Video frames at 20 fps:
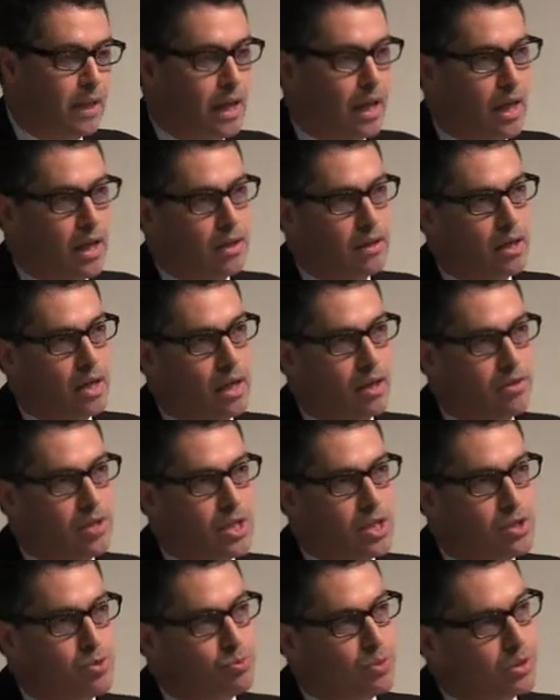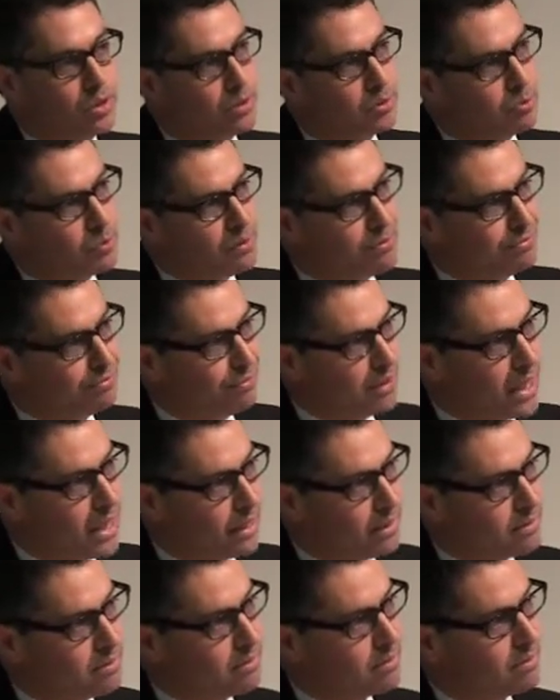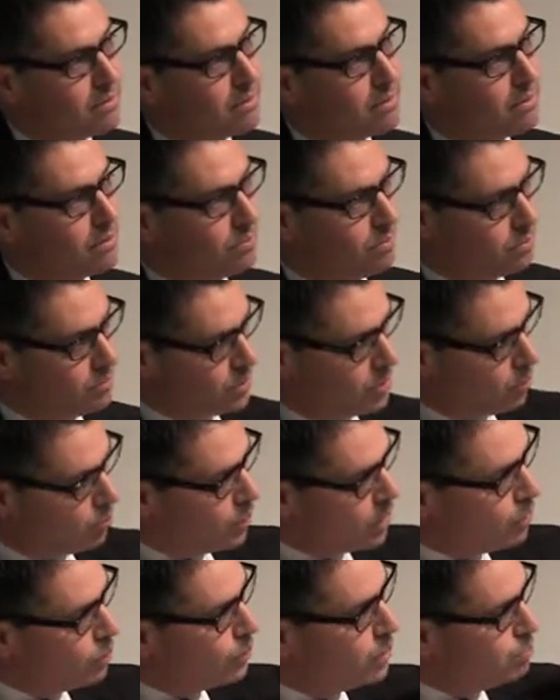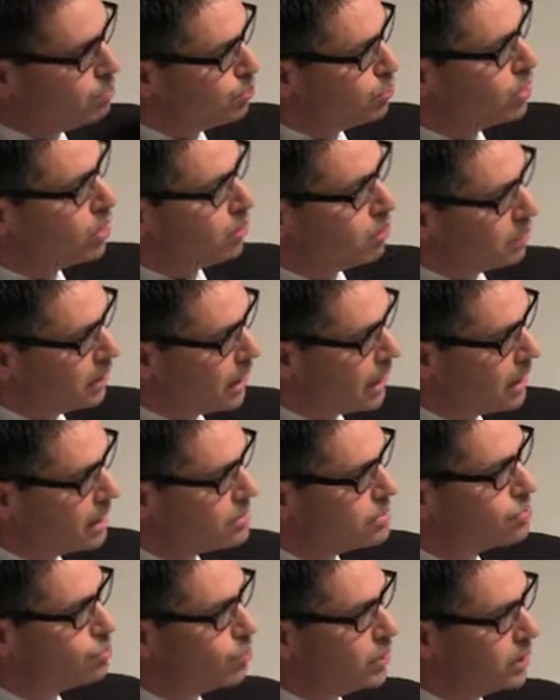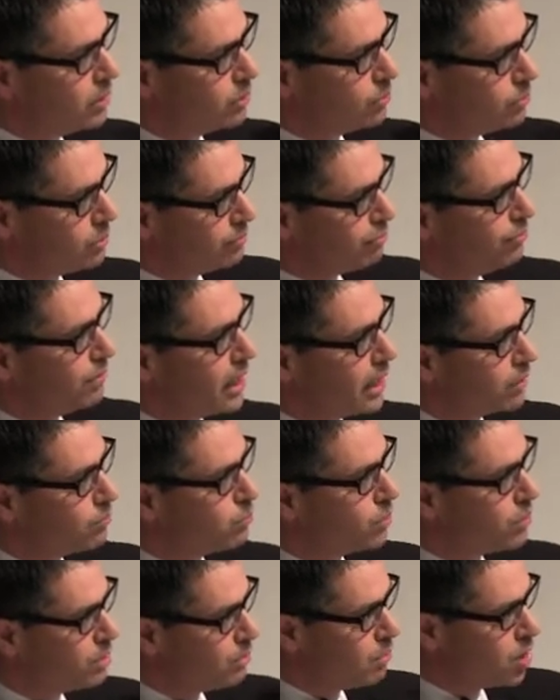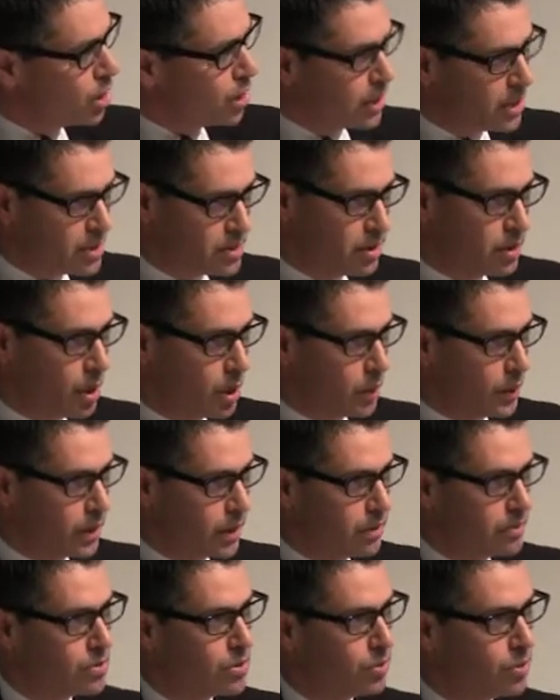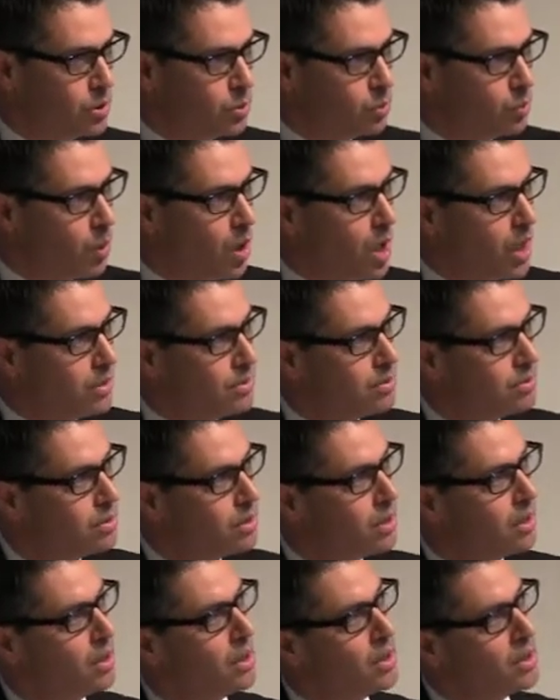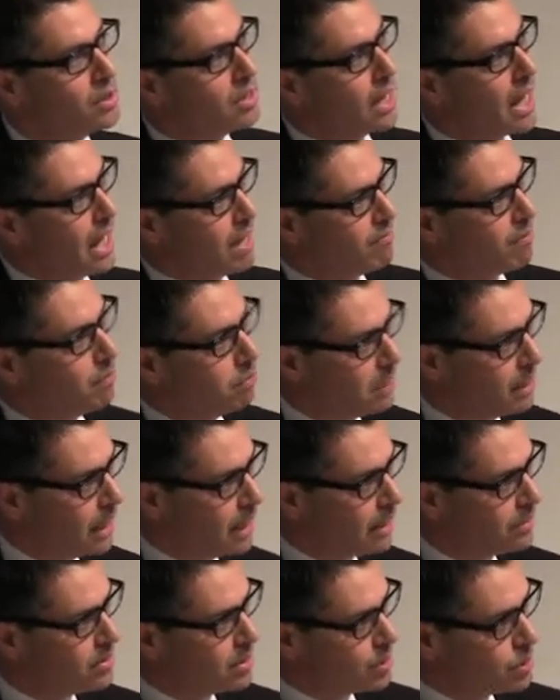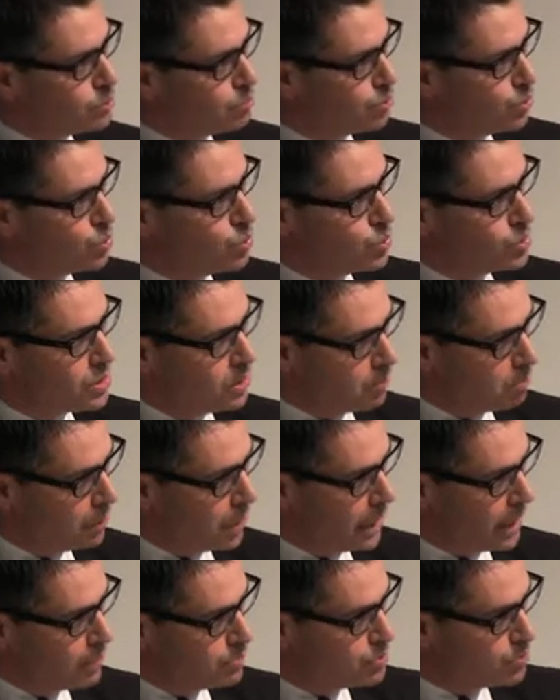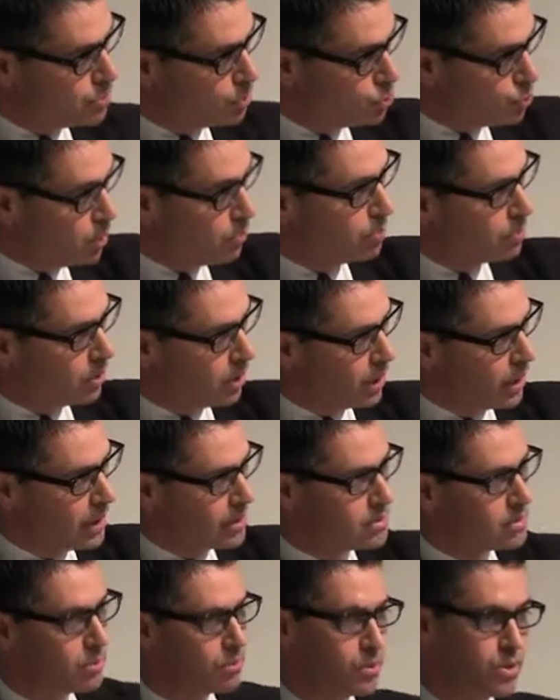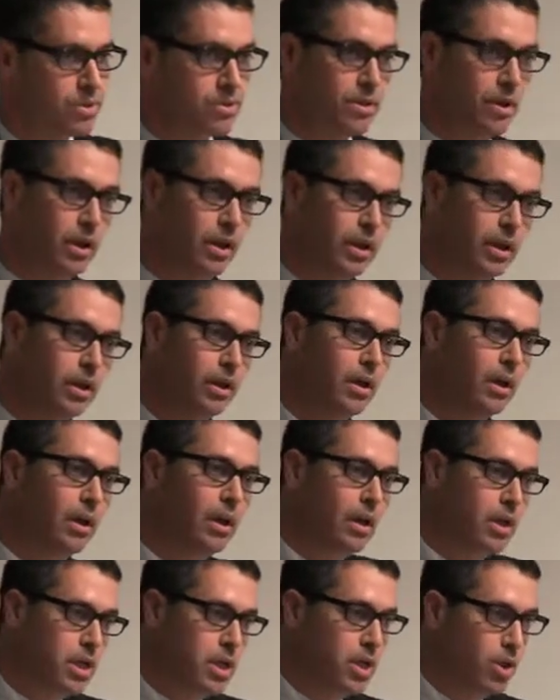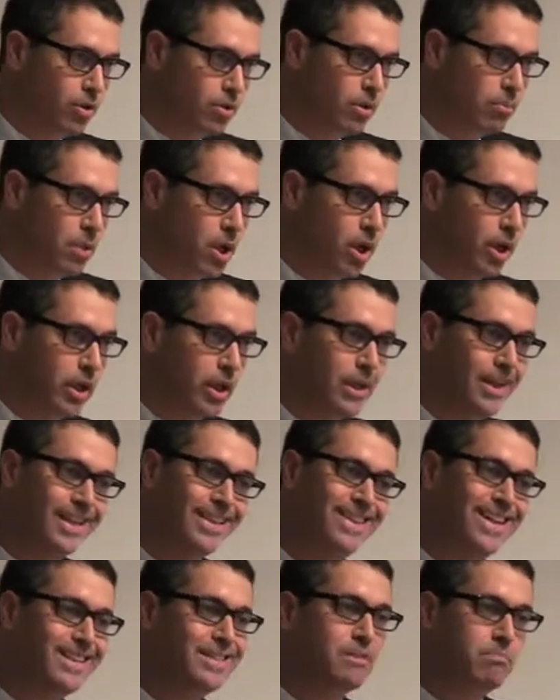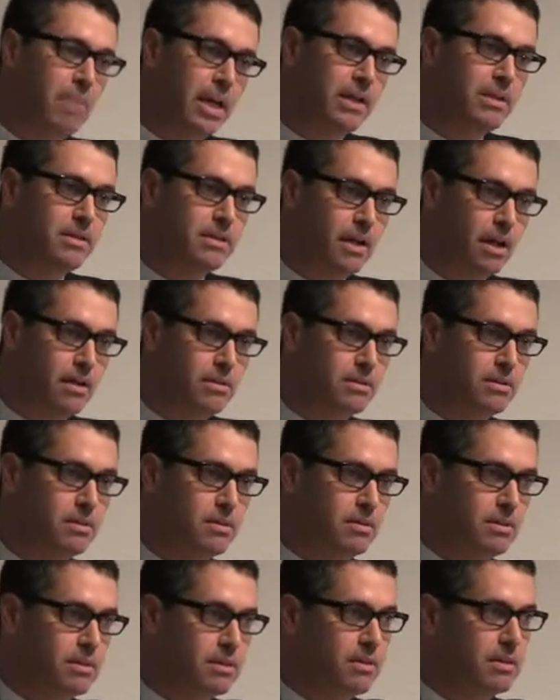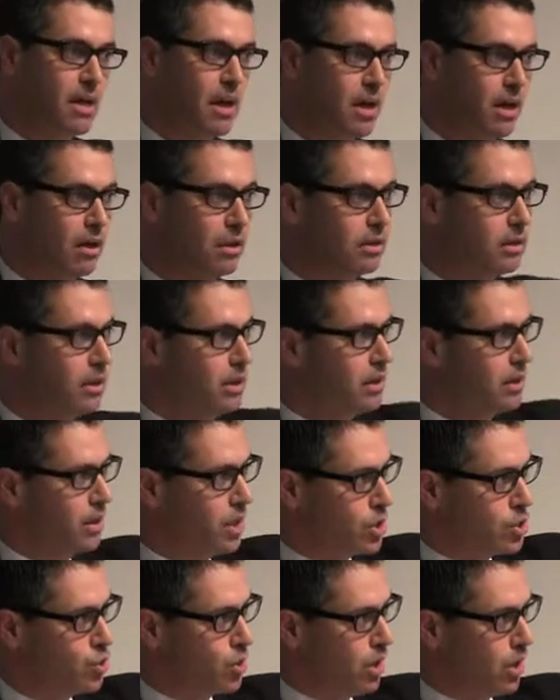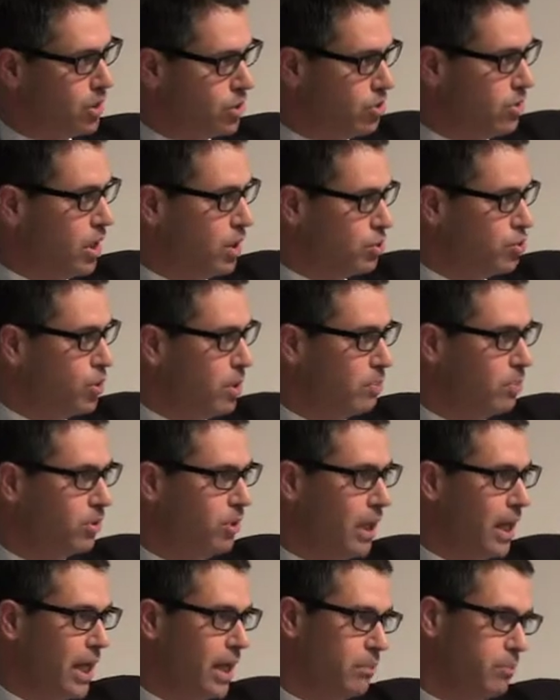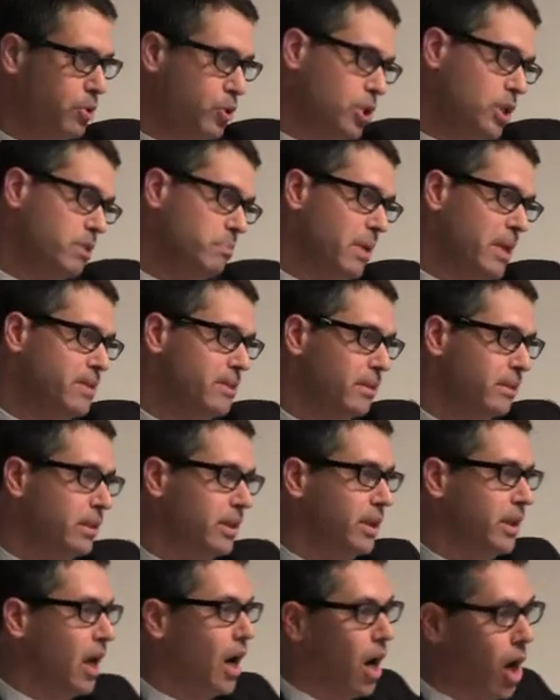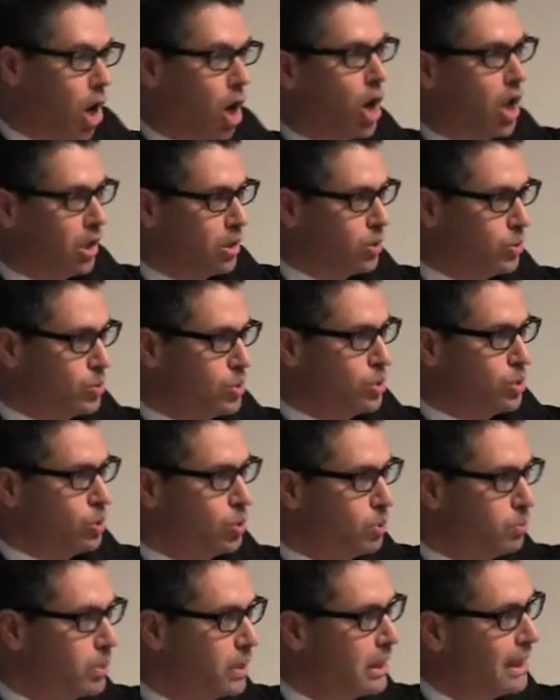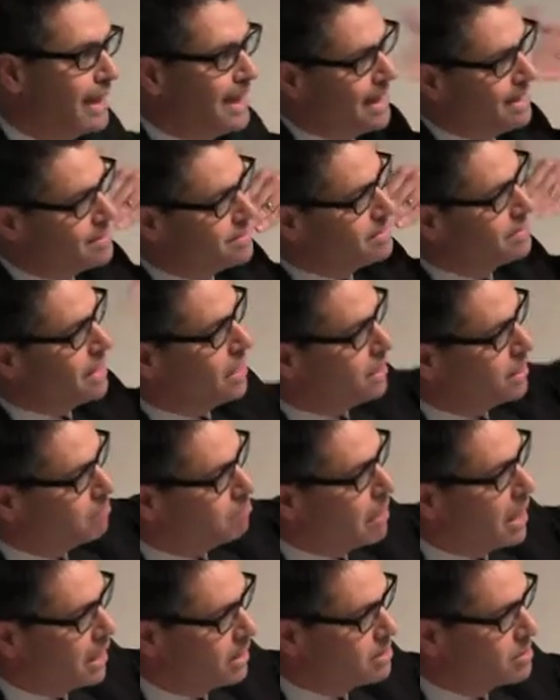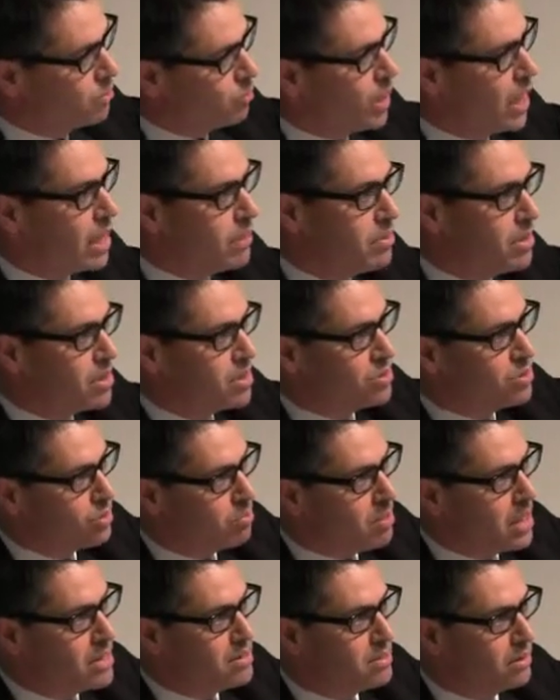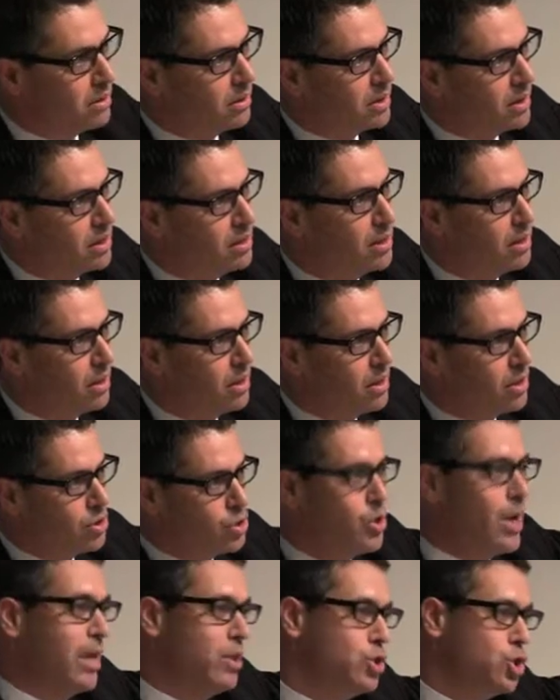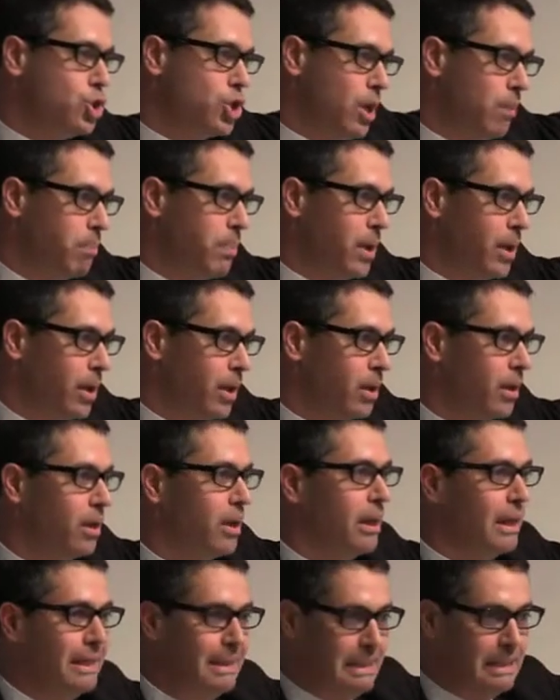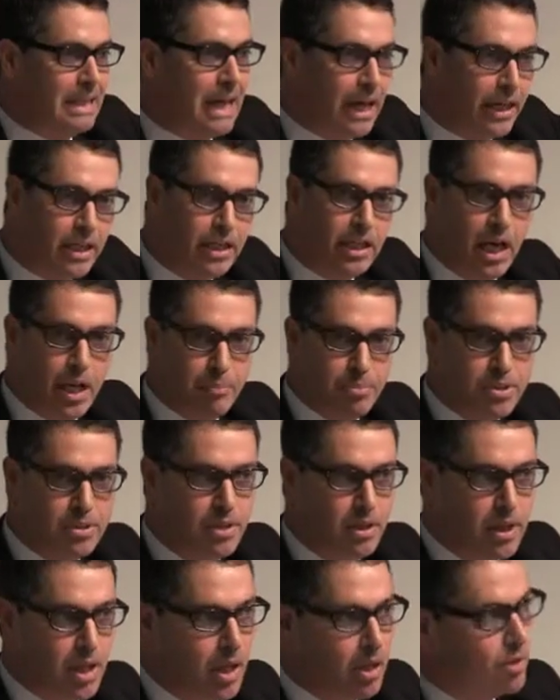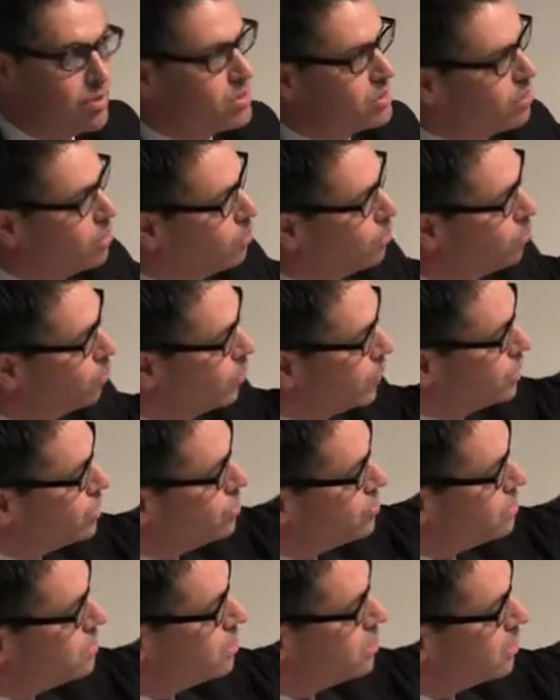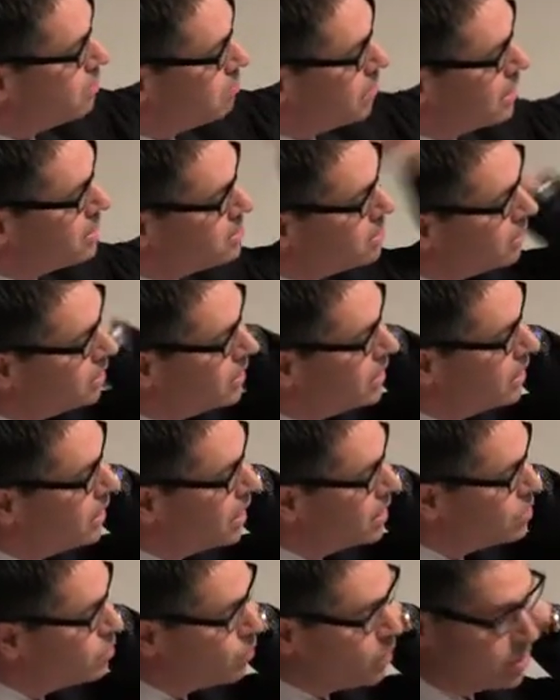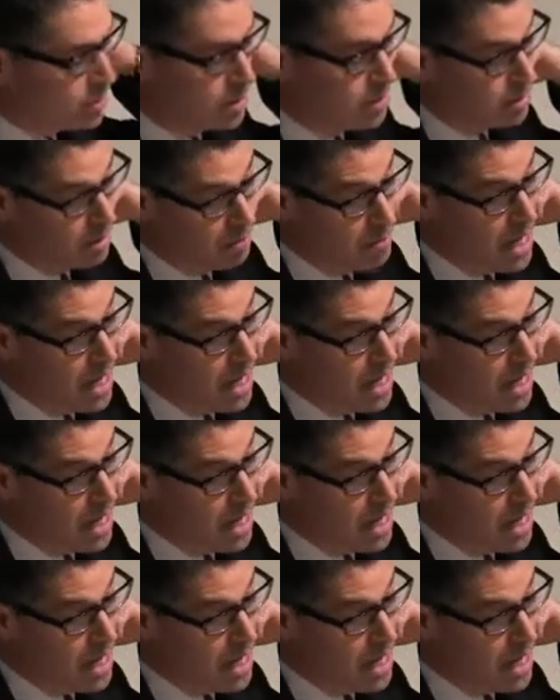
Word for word: And, and these really reflect, you know, where we put our plants really reflect where the market is going. So you want to have a plant that is producing pipes, the dripper lines that we're selling, near the market. It doesn't make sense to sell a, dri a, a, dripper line, which is basically a hollow tube, and send it miles away because you're basically transshipping 99% air. So what you see basically is where the